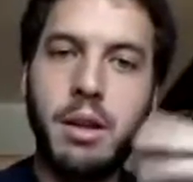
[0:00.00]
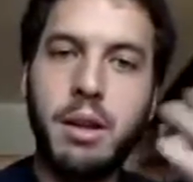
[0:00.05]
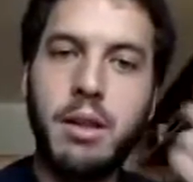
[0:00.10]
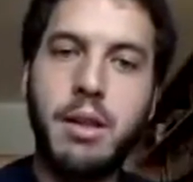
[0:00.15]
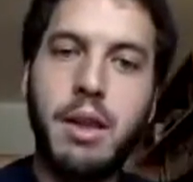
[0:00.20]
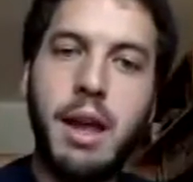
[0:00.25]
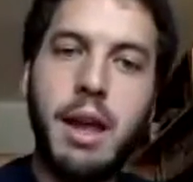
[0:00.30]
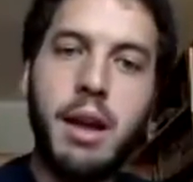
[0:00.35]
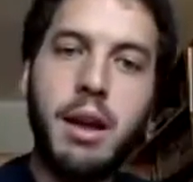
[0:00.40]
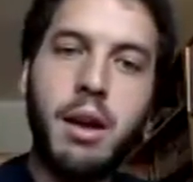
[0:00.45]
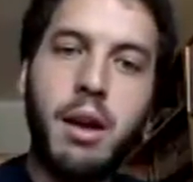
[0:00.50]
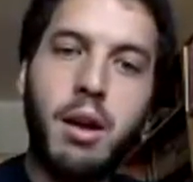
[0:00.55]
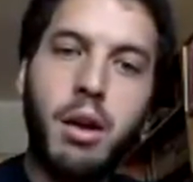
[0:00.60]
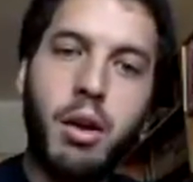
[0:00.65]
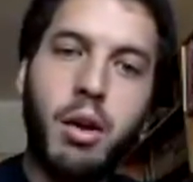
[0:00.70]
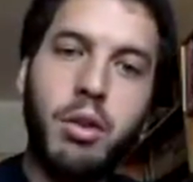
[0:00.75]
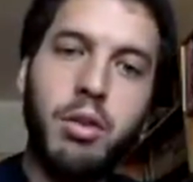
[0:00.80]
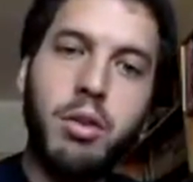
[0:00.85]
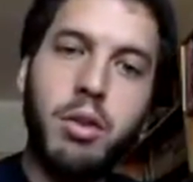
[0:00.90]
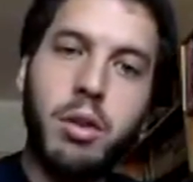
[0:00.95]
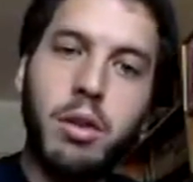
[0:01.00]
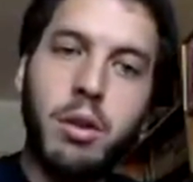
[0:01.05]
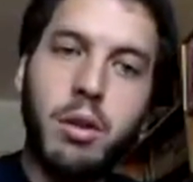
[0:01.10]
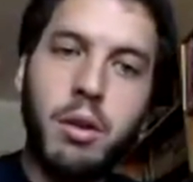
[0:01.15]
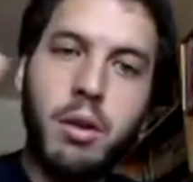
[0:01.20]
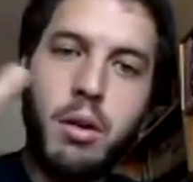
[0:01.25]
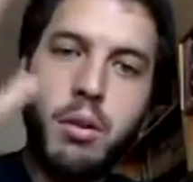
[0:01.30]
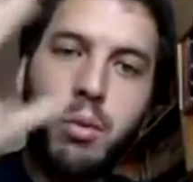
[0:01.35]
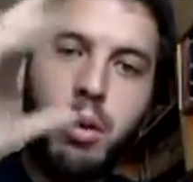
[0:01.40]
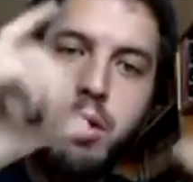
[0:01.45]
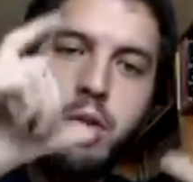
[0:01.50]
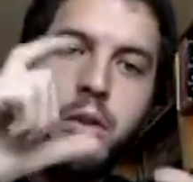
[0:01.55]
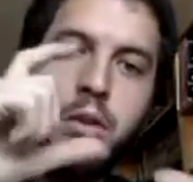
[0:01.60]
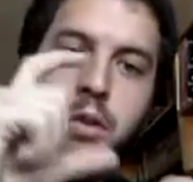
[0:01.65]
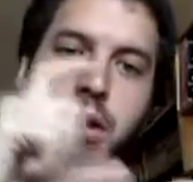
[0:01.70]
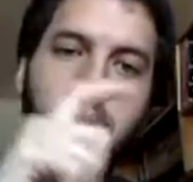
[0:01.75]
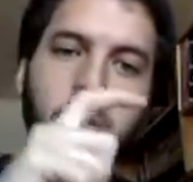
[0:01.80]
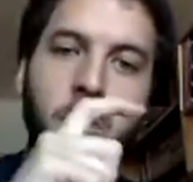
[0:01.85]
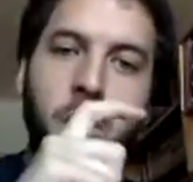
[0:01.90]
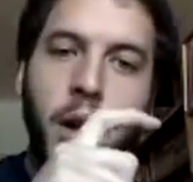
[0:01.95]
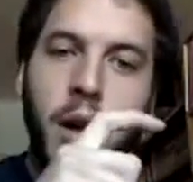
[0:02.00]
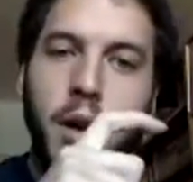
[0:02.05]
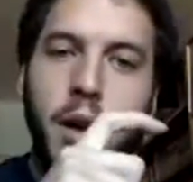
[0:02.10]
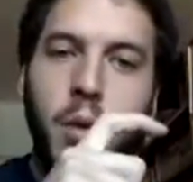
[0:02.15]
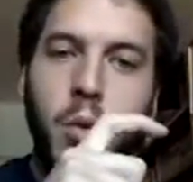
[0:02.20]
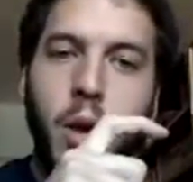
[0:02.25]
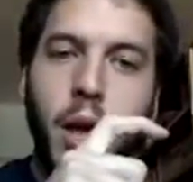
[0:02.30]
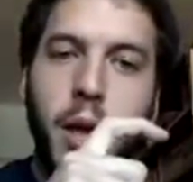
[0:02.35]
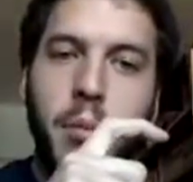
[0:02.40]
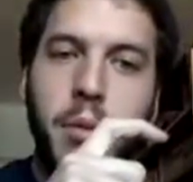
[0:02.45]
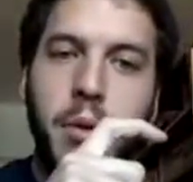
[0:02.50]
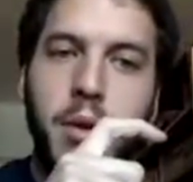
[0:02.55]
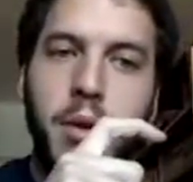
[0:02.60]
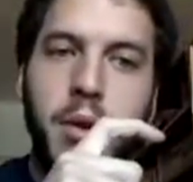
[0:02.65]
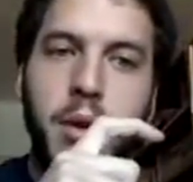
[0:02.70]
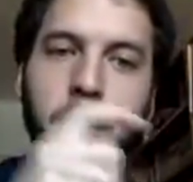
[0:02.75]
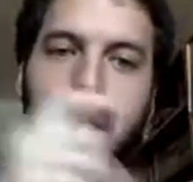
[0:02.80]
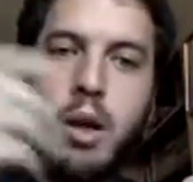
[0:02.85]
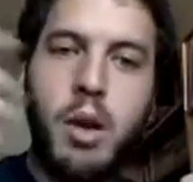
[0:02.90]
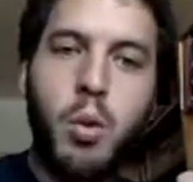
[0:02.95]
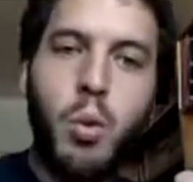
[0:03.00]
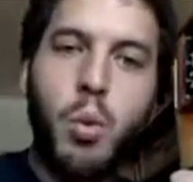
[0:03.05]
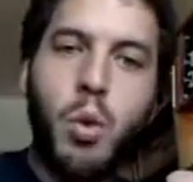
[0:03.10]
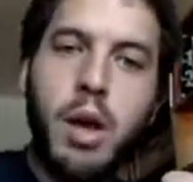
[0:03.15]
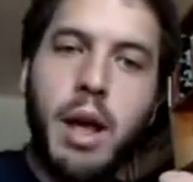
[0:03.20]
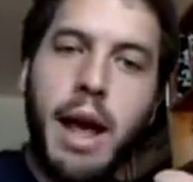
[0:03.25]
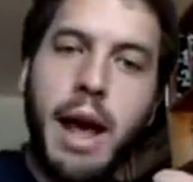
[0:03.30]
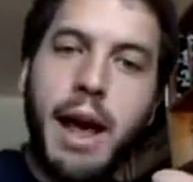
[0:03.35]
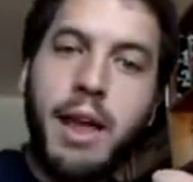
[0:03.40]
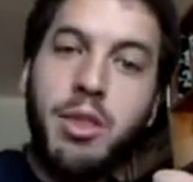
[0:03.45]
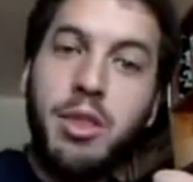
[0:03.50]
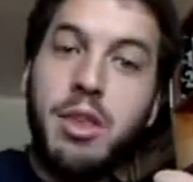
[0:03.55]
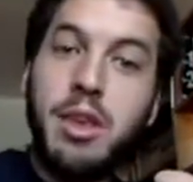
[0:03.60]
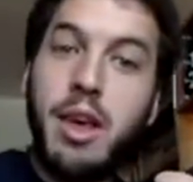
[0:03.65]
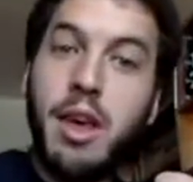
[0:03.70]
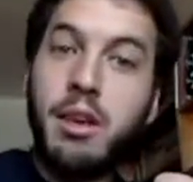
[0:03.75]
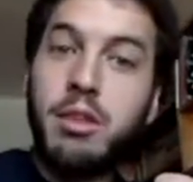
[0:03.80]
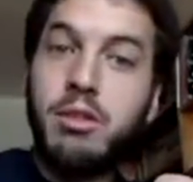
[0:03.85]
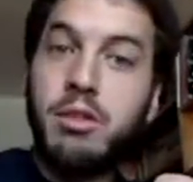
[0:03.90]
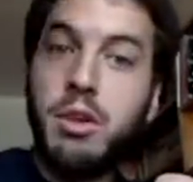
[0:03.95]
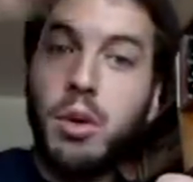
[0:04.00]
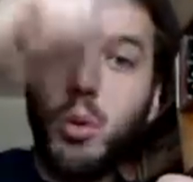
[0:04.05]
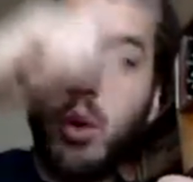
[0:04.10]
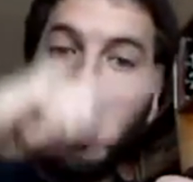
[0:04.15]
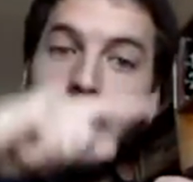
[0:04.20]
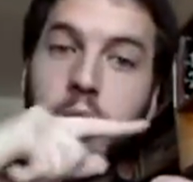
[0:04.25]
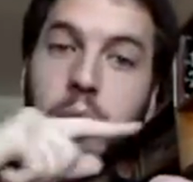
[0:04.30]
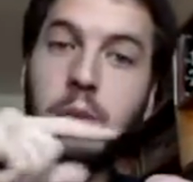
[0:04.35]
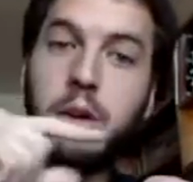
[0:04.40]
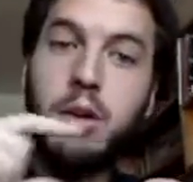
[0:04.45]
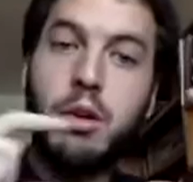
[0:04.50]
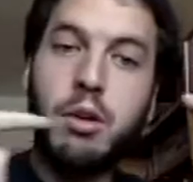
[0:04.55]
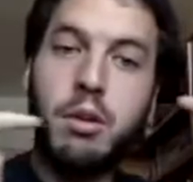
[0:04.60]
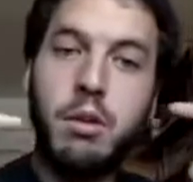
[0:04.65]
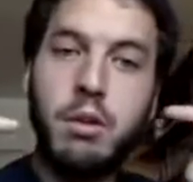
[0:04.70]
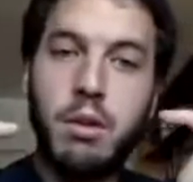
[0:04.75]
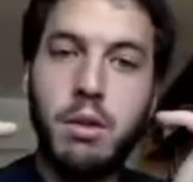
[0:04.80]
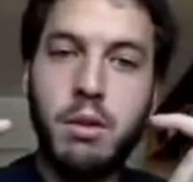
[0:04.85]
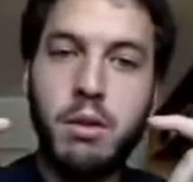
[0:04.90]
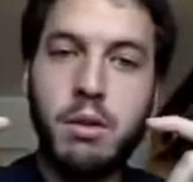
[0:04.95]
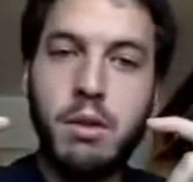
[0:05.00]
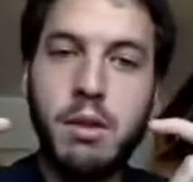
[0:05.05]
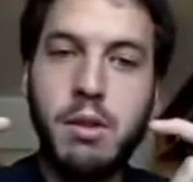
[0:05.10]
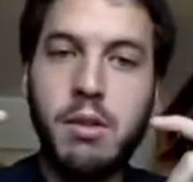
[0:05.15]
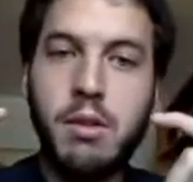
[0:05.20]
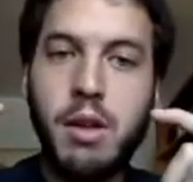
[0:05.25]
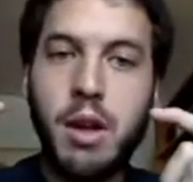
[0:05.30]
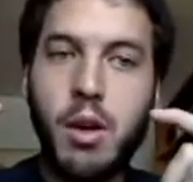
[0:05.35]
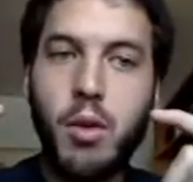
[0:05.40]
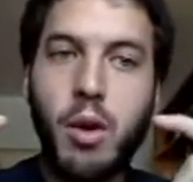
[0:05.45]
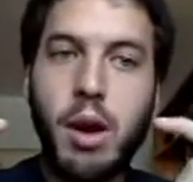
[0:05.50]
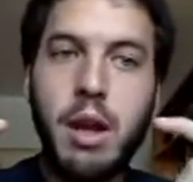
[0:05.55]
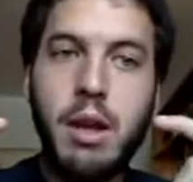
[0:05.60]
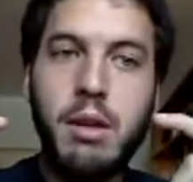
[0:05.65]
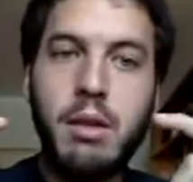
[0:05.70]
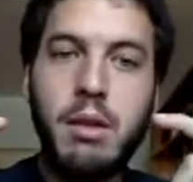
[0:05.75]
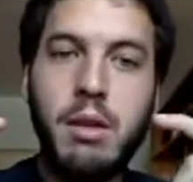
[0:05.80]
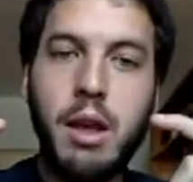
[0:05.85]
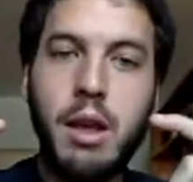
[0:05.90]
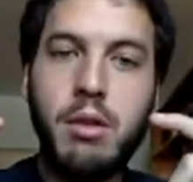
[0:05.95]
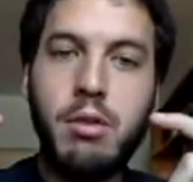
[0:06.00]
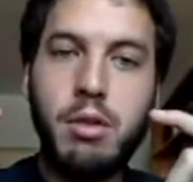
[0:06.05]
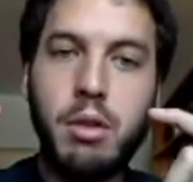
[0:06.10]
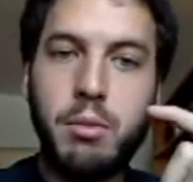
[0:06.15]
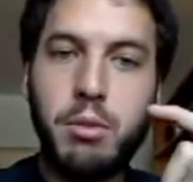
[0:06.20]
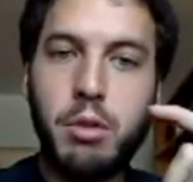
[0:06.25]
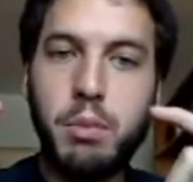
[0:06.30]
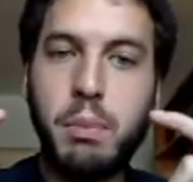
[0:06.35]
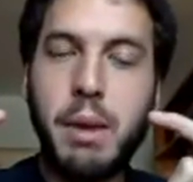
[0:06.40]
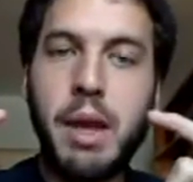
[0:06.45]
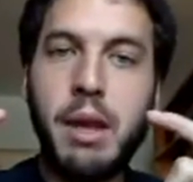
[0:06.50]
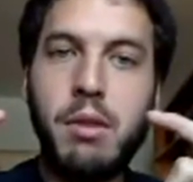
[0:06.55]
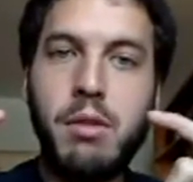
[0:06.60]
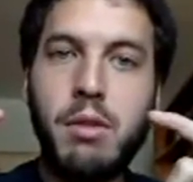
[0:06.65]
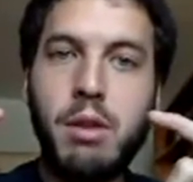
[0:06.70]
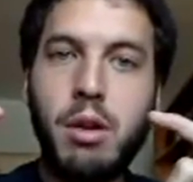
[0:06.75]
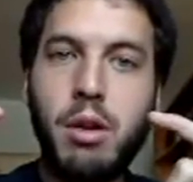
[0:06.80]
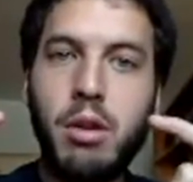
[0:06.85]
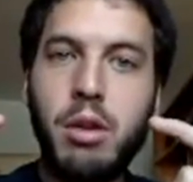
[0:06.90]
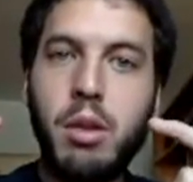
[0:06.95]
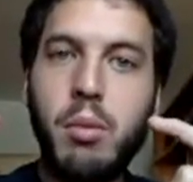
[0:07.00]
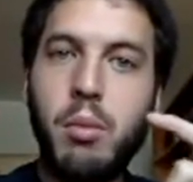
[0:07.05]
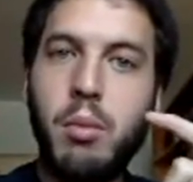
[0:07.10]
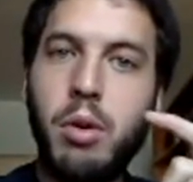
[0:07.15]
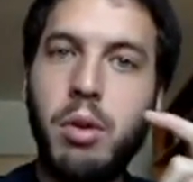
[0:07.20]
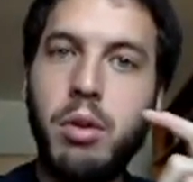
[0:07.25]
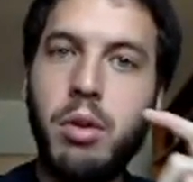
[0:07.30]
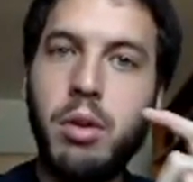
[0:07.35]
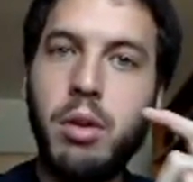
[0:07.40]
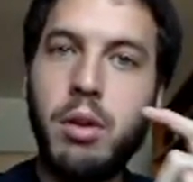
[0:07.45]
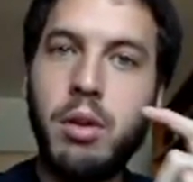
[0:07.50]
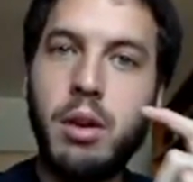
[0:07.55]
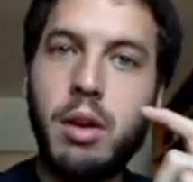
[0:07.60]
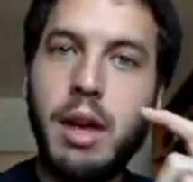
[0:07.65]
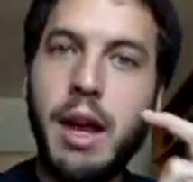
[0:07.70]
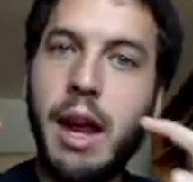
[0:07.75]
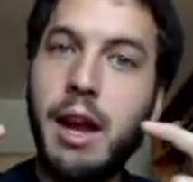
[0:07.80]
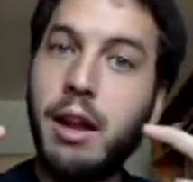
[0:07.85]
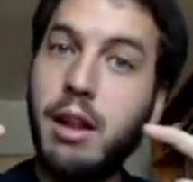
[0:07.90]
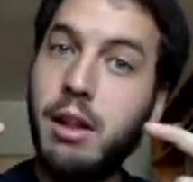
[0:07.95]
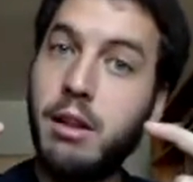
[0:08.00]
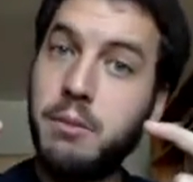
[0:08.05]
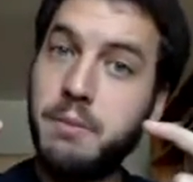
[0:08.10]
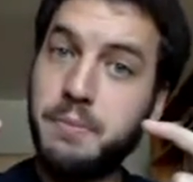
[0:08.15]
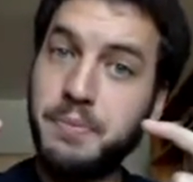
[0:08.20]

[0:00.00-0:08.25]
Then on the same grain that we happen, we add the extra water, because since the grain takes some space on the kettle,